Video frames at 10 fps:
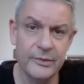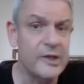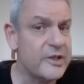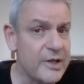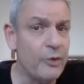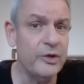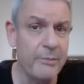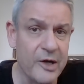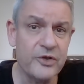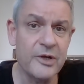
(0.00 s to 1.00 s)
This is how
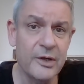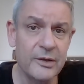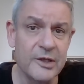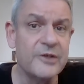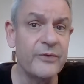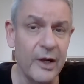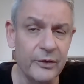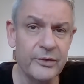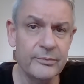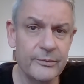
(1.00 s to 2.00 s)
dementia is
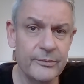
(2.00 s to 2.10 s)
felt.